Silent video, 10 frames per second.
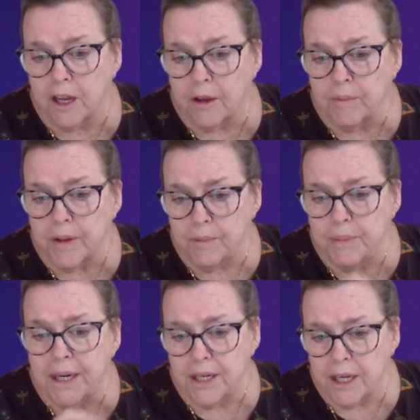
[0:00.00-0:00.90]

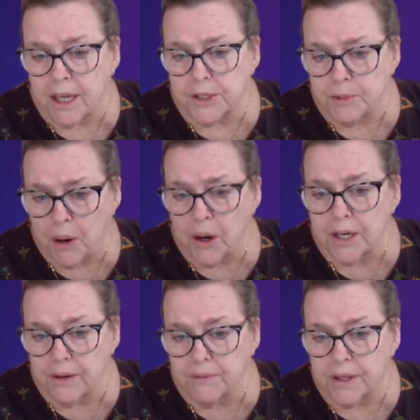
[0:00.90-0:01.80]
embedded as
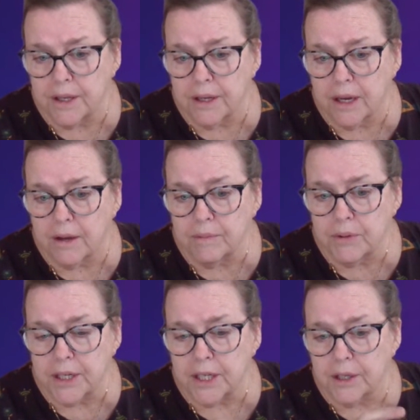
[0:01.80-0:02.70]
part of the
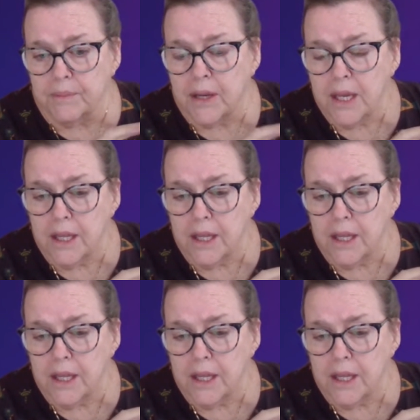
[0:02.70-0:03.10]
curriculum,